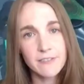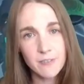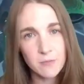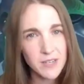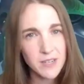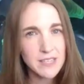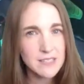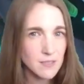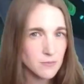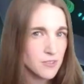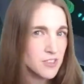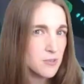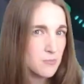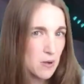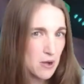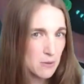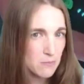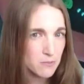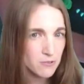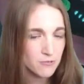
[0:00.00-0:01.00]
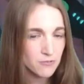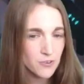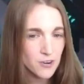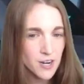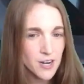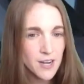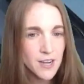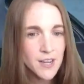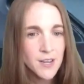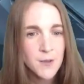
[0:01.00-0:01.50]
what I said with the pub
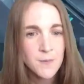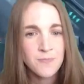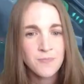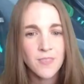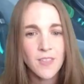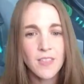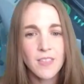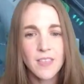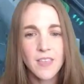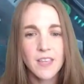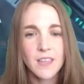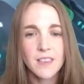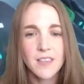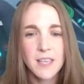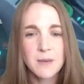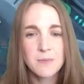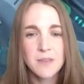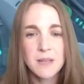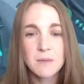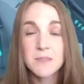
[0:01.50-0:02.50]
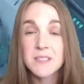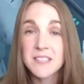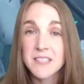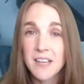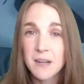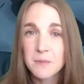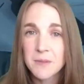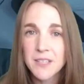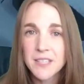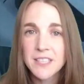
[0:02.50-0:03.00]
before, that they'd be able to
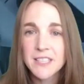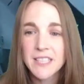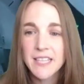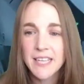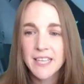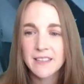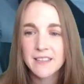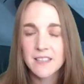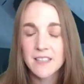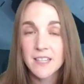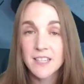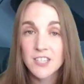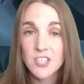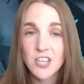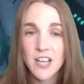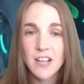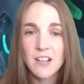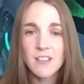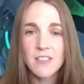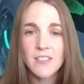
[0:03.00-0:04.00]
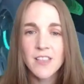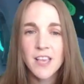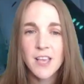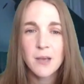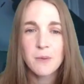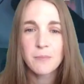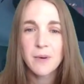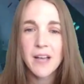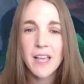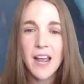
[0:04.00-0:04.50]
come in here and get the large health,
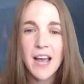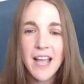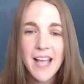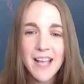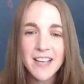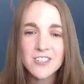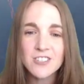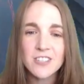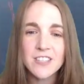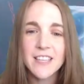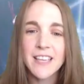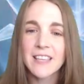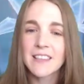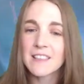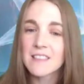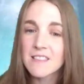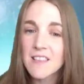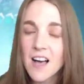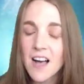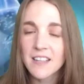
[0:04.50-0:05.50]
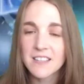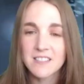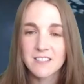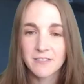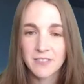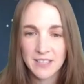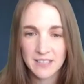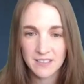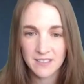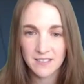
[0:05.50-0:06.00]
but I actually get lots
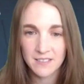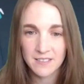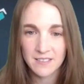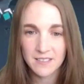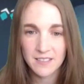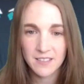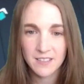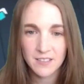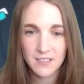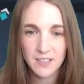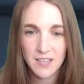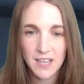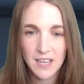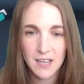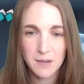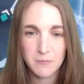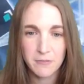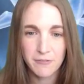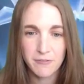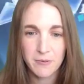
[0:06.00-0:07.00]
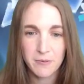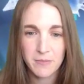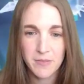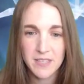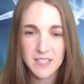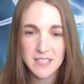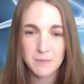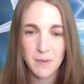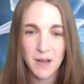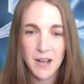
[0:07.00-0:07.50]
of kills from
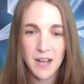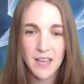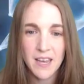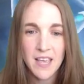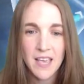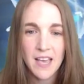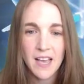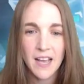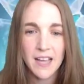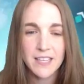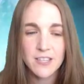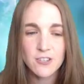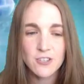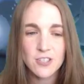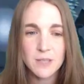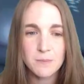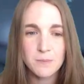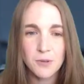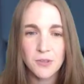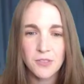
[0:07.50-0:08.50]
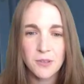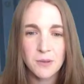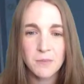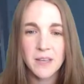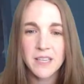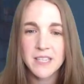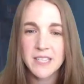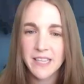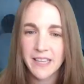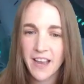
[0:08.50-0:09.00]
this spot. I usually put them,
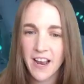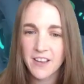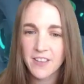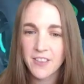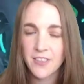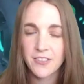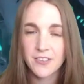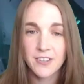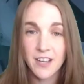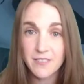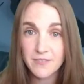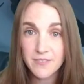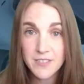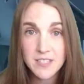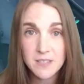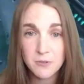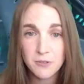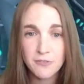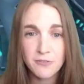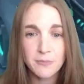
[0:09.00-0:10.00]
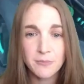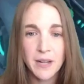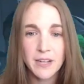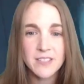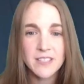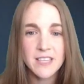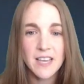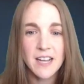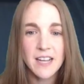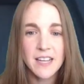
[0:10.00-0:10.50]
I take care that they're not visible from
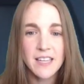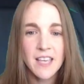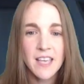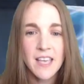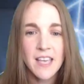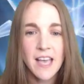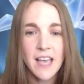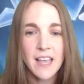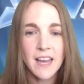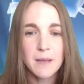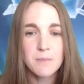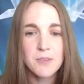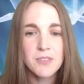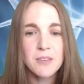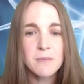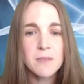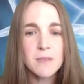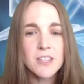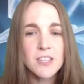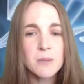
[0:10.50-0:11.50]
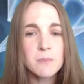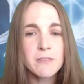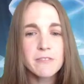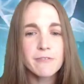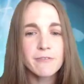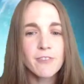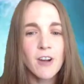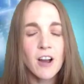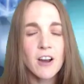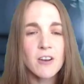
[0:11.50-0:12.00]
outside, and I put them a little bit
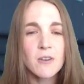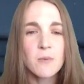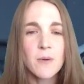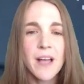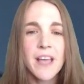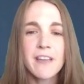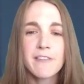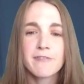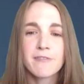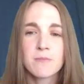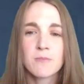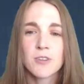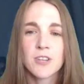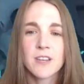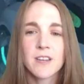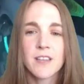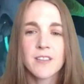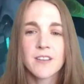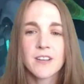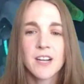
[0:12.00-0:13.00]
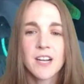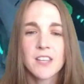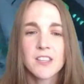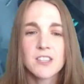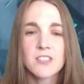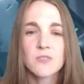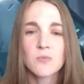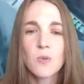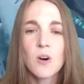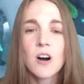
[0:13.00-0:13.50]
far away from one another on
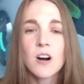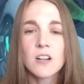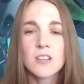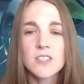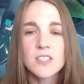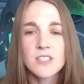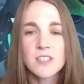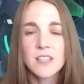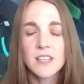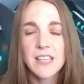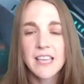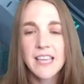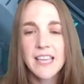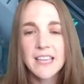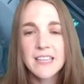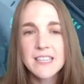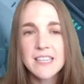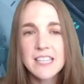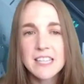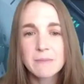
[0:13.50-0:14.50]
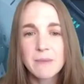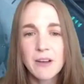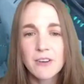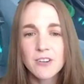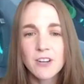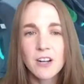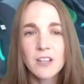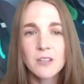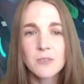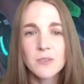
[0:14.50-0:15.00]
this wall so that they can't take them out
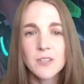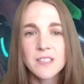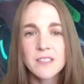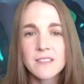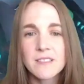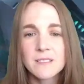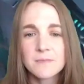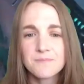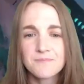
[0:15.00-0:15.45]
all at once.